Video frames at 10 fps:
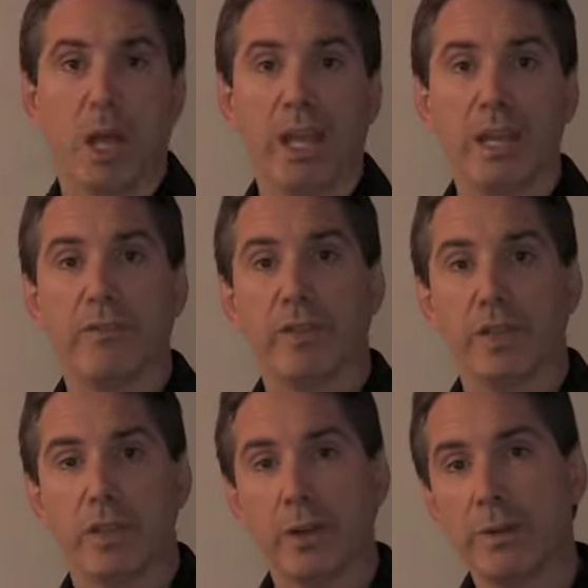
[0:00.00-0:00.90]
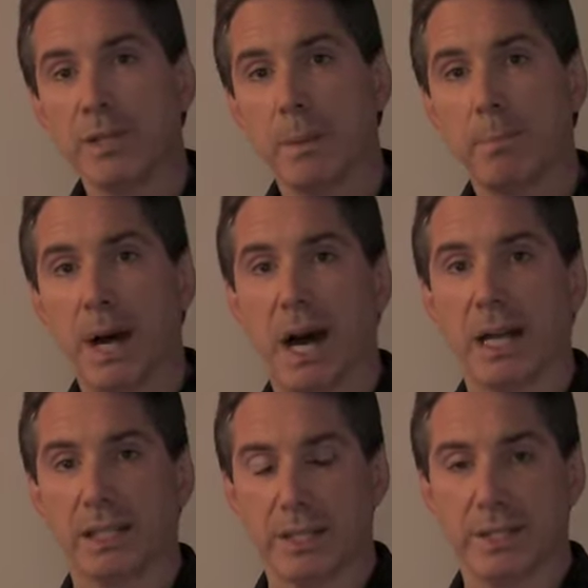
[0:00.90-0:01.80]
If there is a
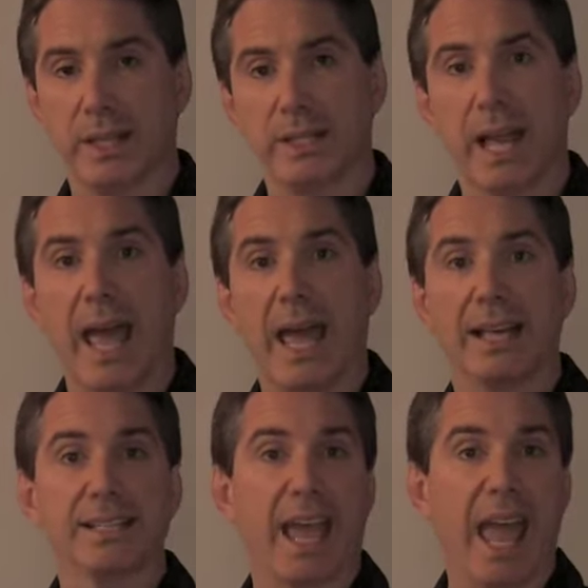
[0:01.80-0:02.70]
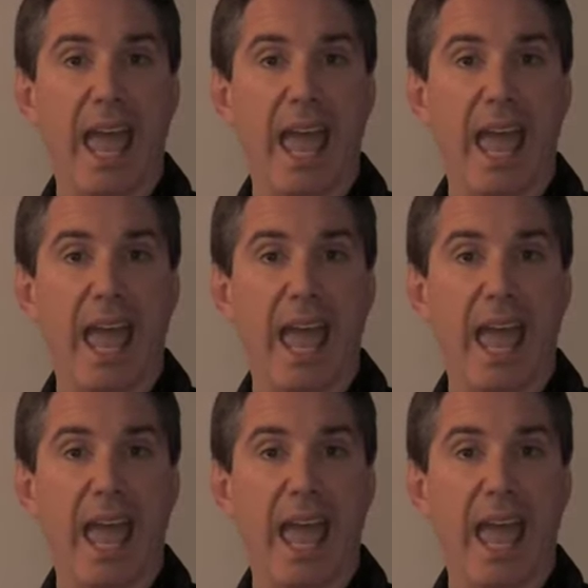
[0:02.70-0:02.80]
policy to ask